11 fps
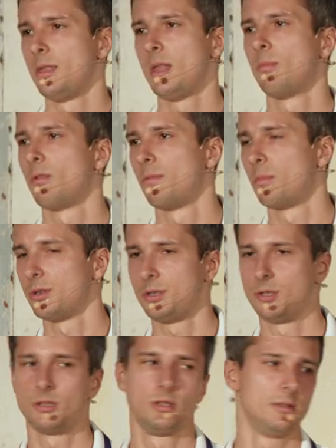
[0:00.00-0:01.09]
number of
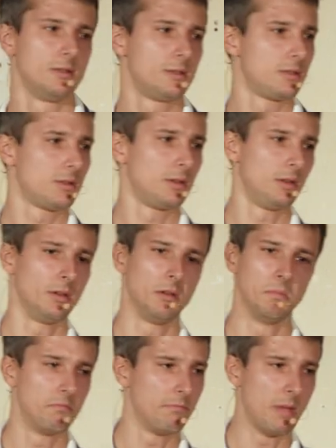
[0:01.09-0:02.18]
partitions,
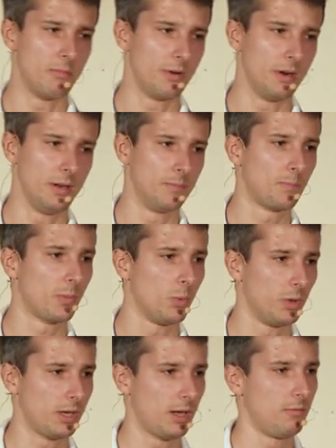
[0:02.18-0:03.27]
uh, memory,
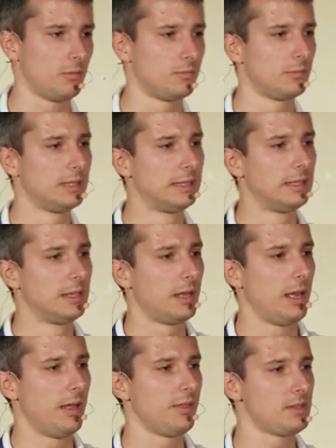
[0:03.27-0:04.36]
what have you.
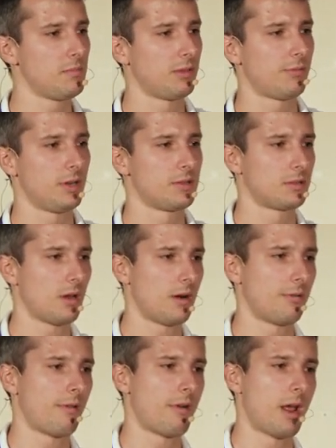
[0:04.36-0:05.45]
And these metrics
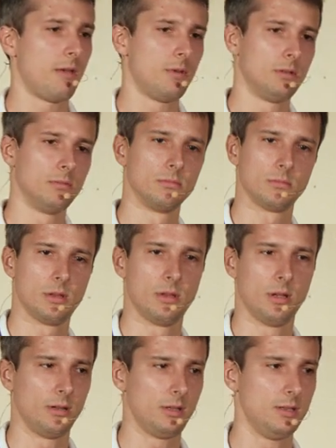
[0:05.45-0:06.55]
are arriving
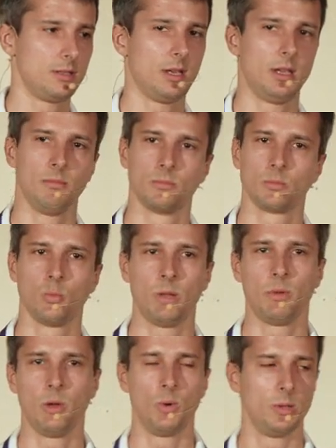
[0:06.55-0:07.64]
uh, in time, one
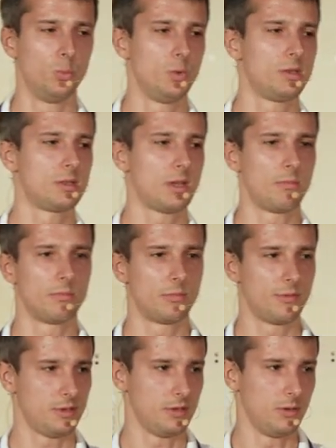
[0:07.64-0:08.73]
by one, with some
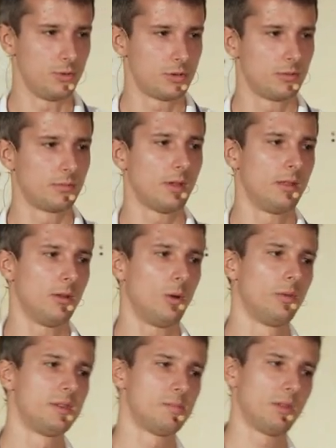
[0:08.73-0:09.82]
resolution. And
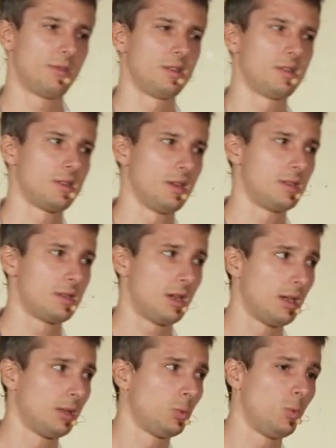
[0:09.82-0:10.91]
all these metrics, as I
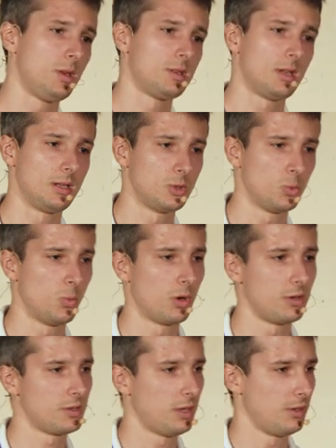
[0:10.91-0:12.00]
said, we send
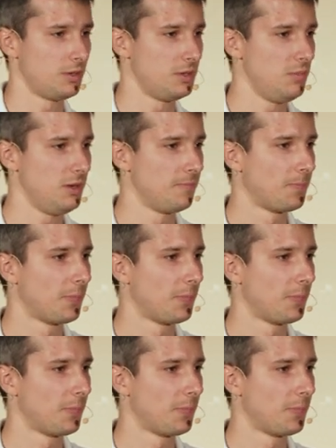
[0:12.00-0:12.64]
towards N R T B.